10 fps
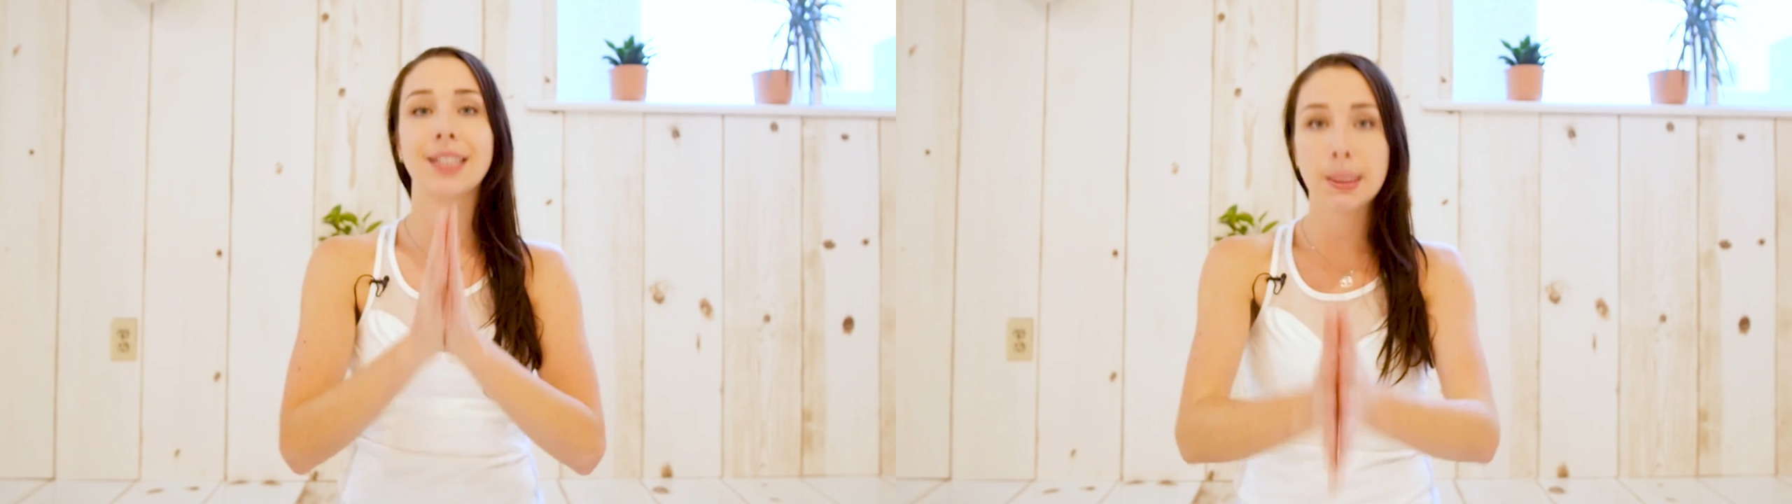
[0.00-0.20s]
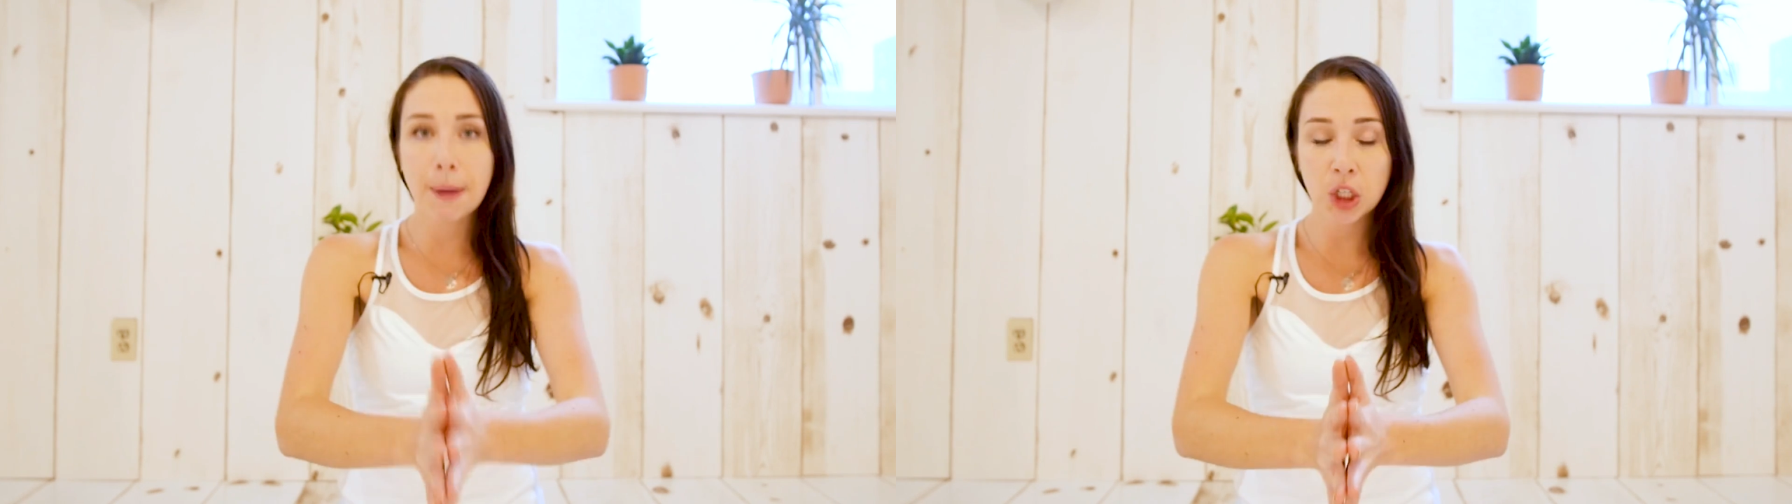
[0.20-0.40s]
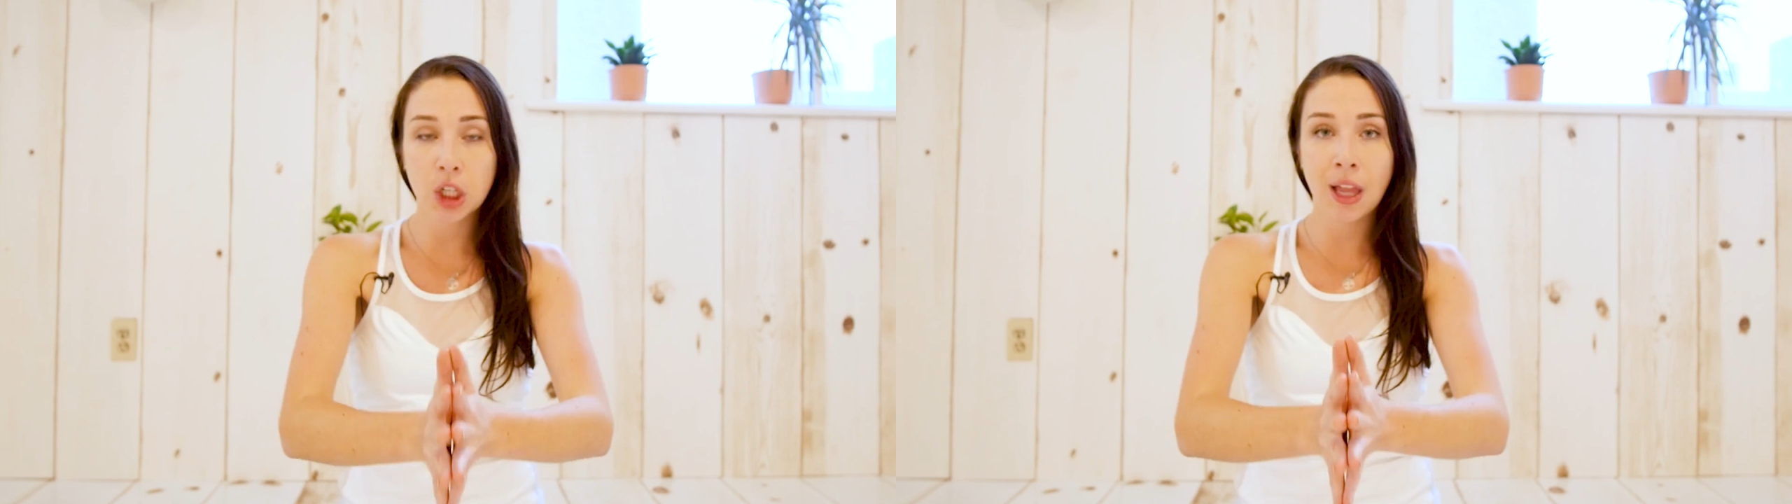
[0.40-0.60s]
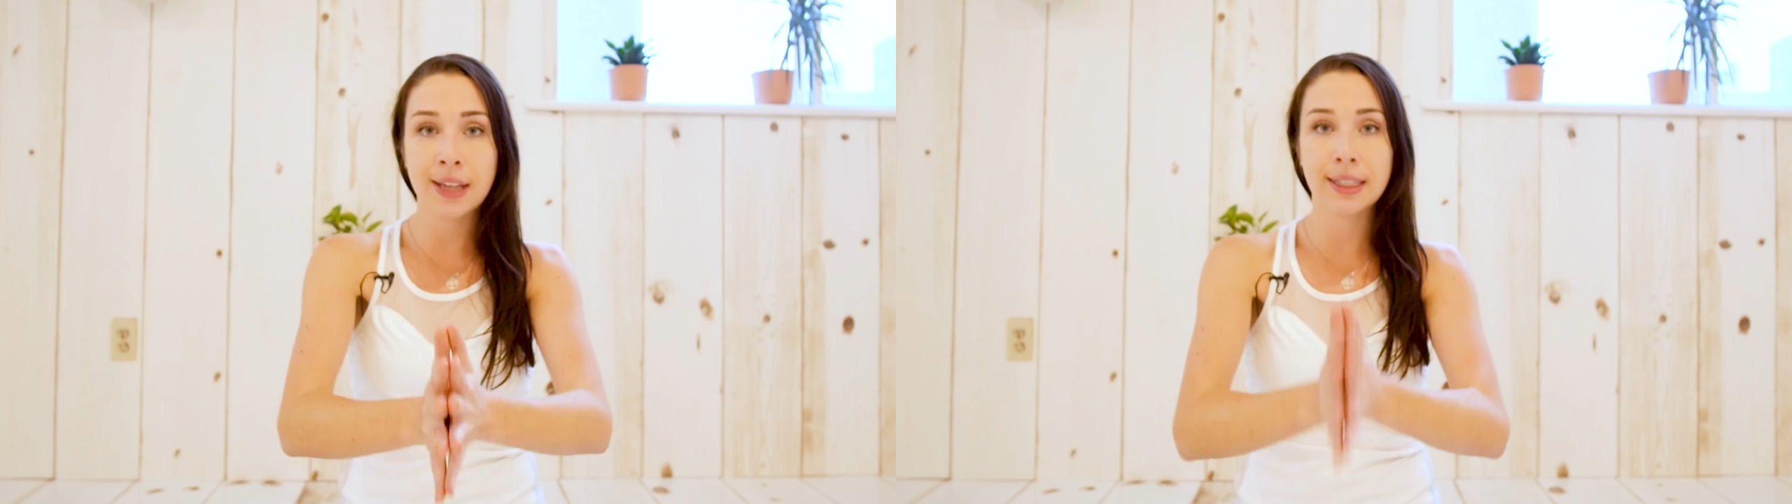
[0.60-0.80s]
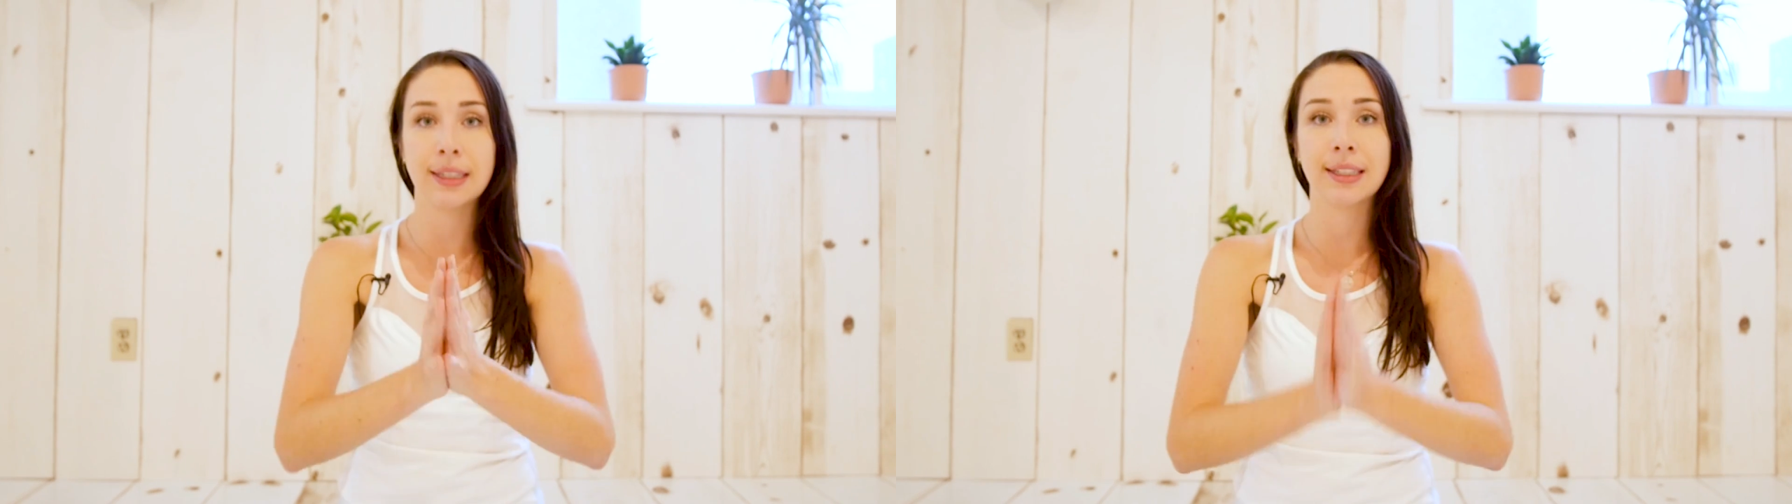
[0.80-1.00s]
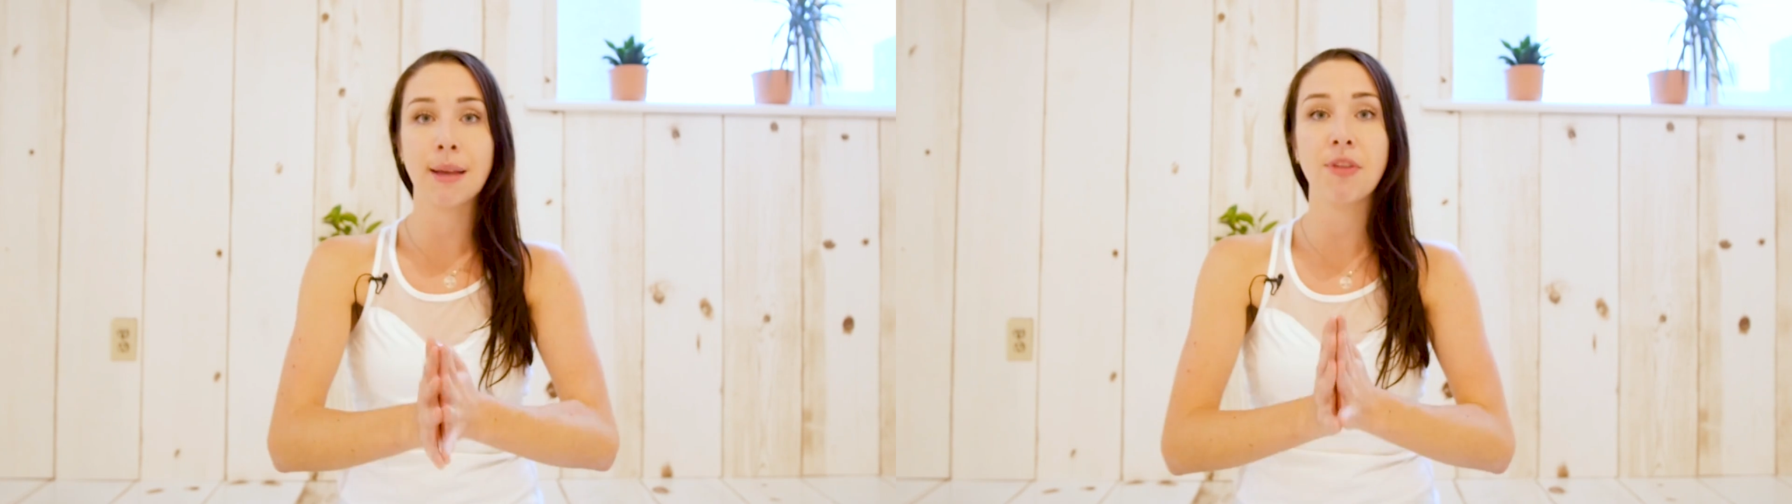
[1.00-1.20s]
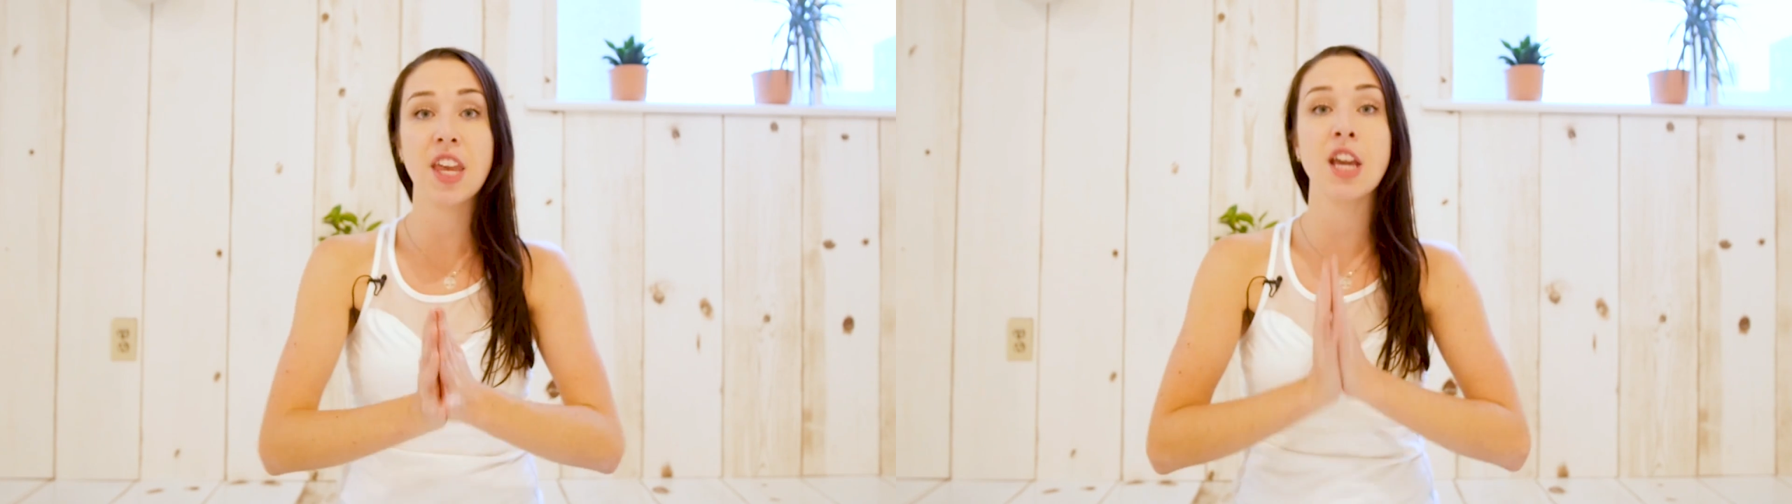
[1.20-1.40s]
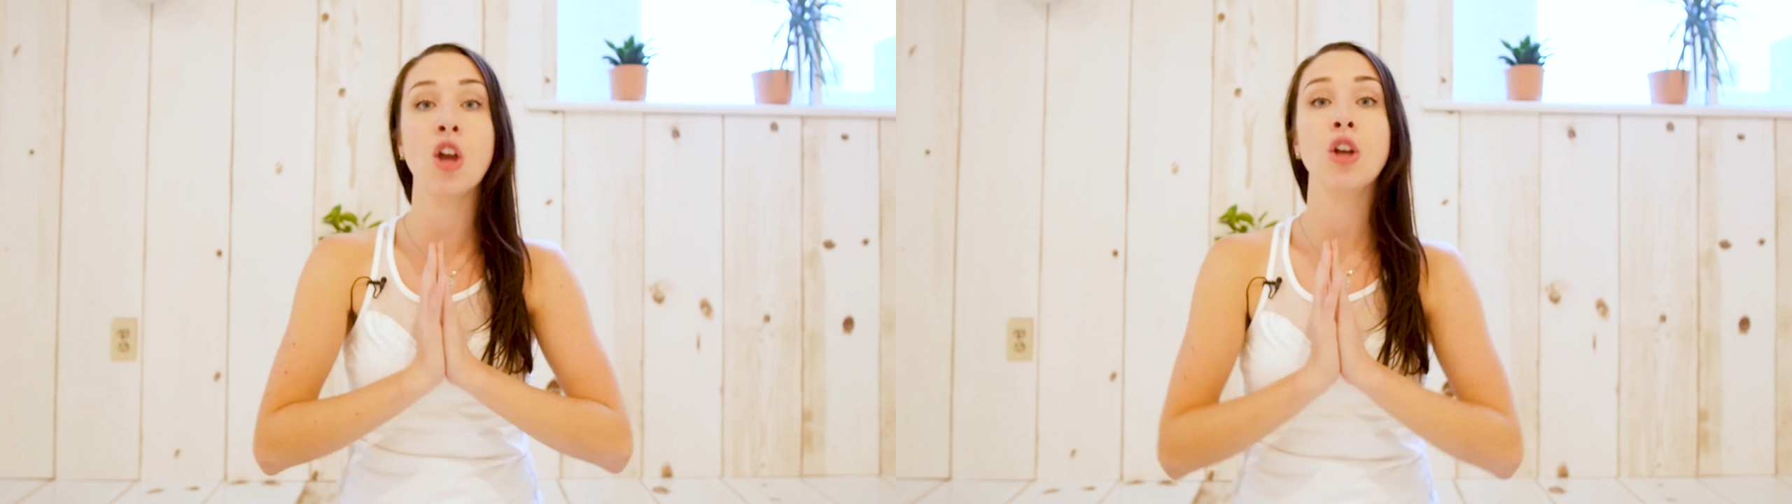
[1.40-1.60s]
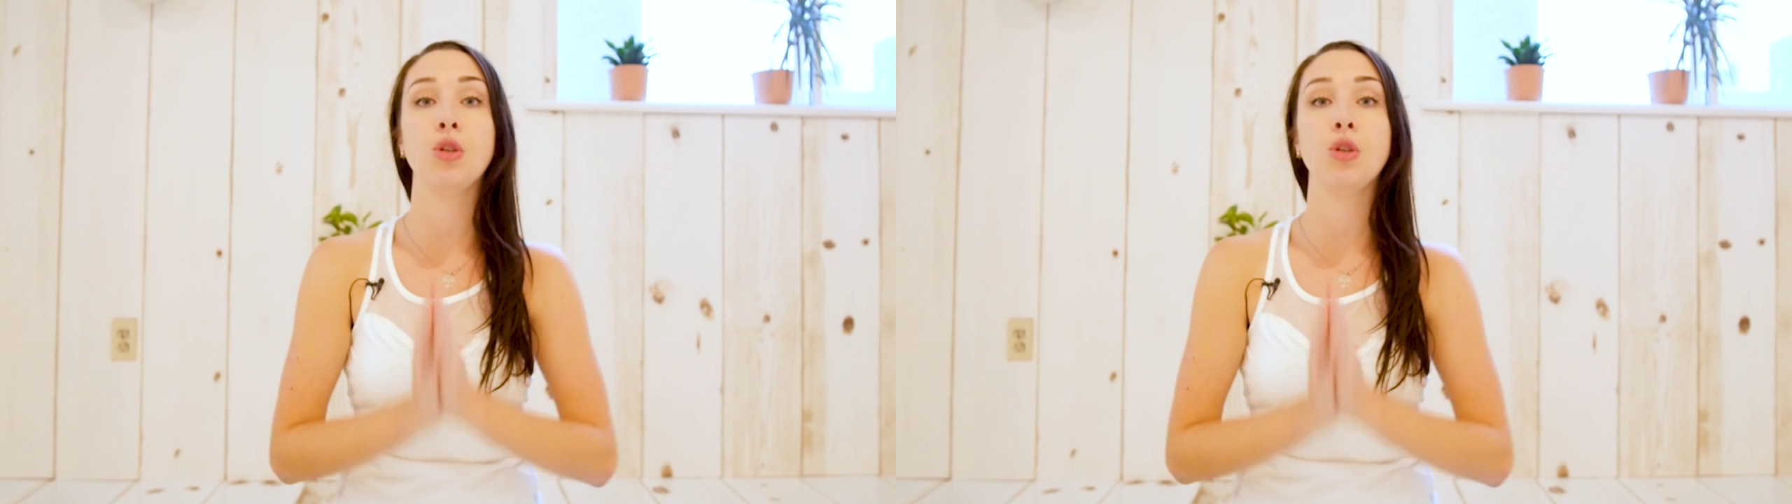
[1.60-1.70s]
specialize in something.